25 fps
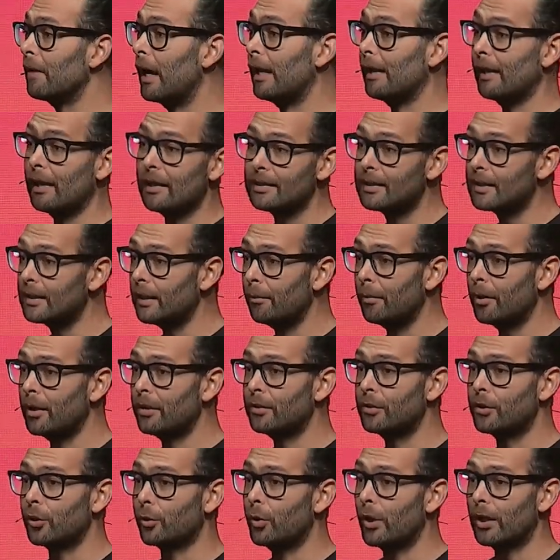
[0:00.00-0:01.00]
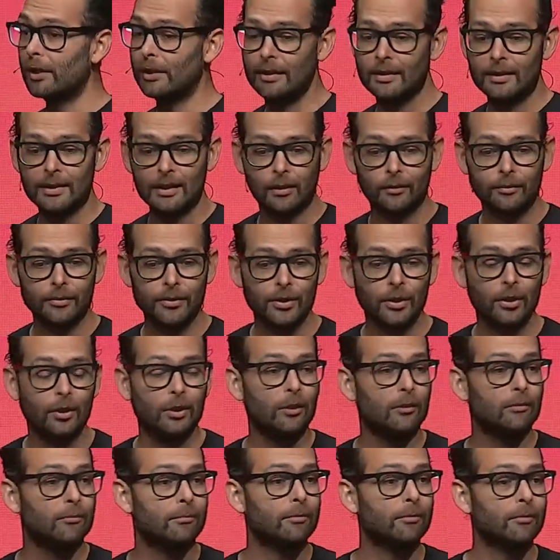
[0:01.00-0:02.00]
allows someone to quickly self
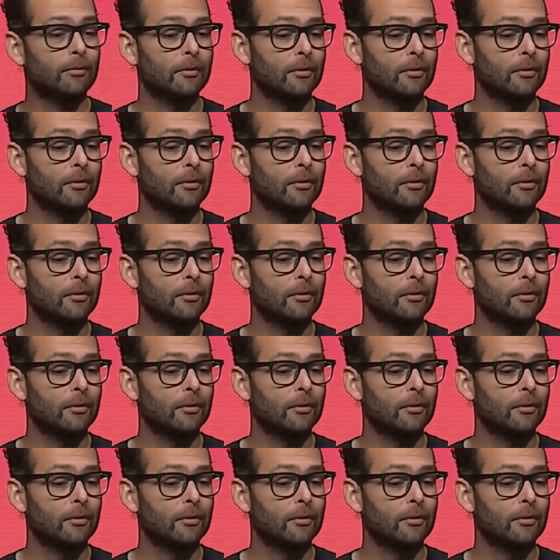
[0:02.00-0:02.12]
serve,